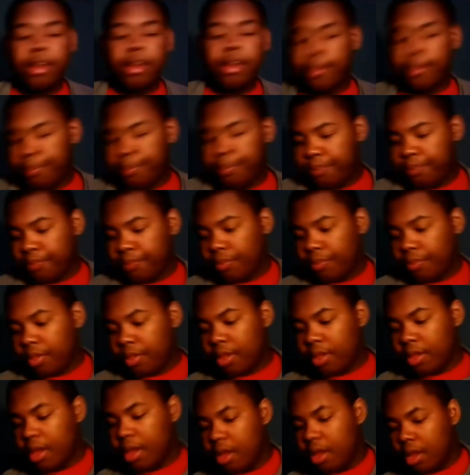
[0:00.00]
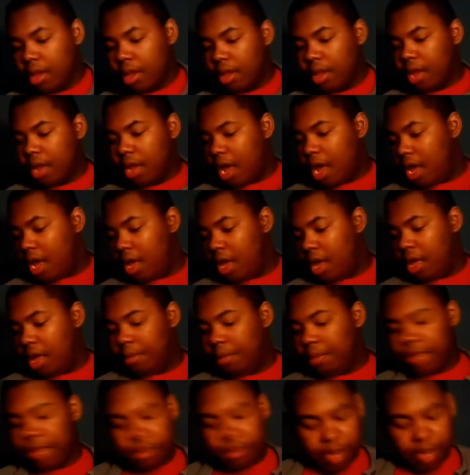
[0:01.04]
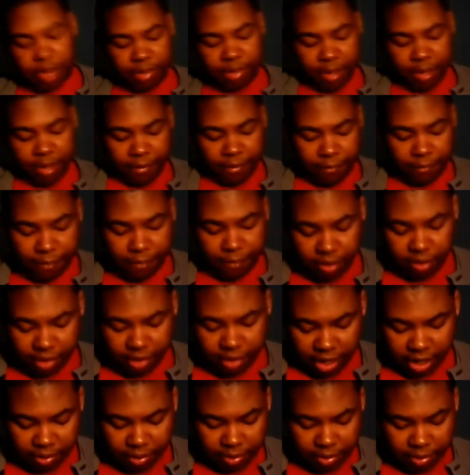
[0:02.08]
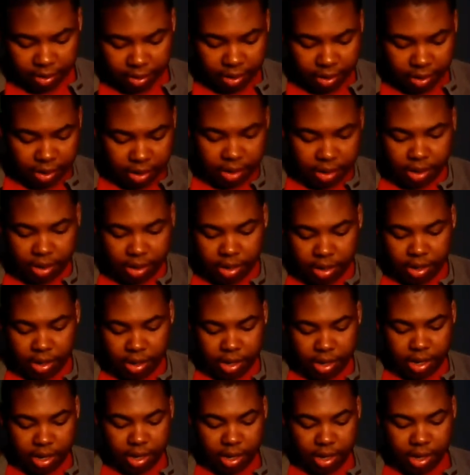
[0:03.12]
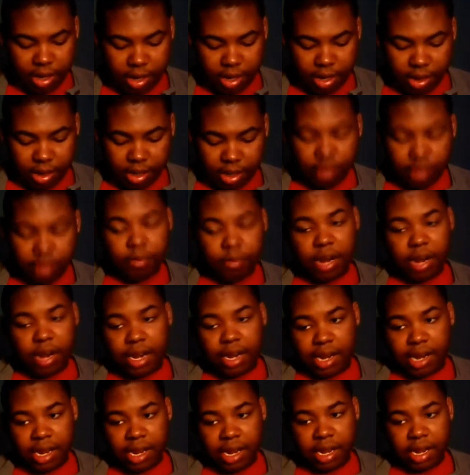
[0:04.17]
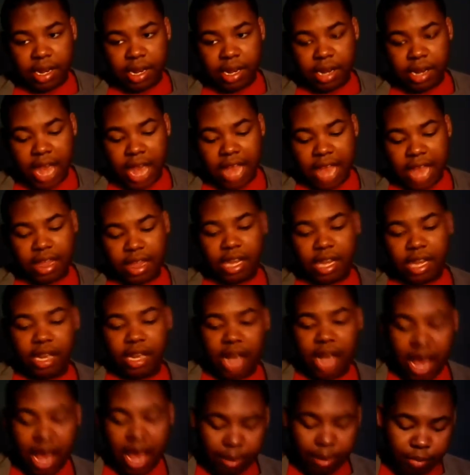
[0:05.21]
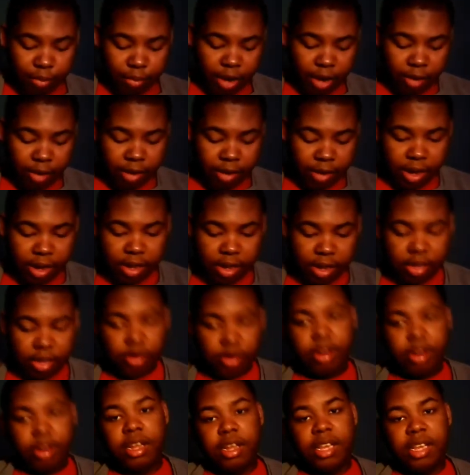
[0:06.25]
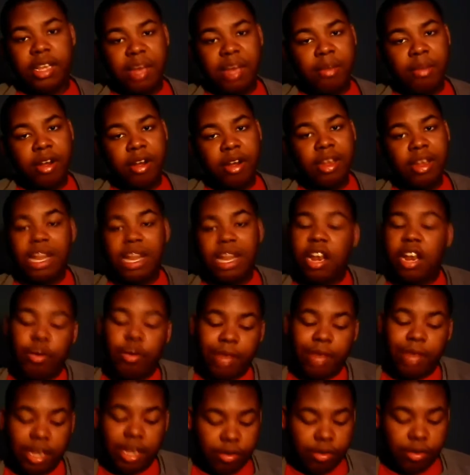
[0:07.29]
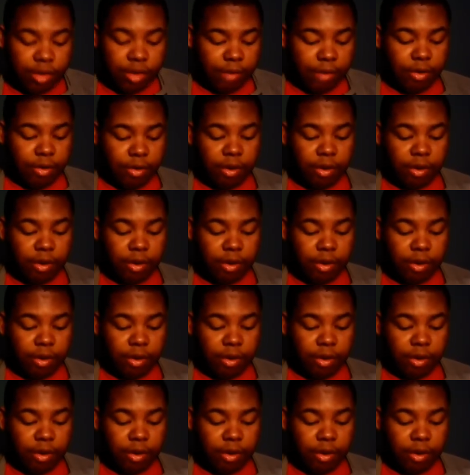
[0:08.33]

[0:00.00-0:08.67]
here. This one is my first sketchbook. This one I did at the library during the summer because I don't really do stuff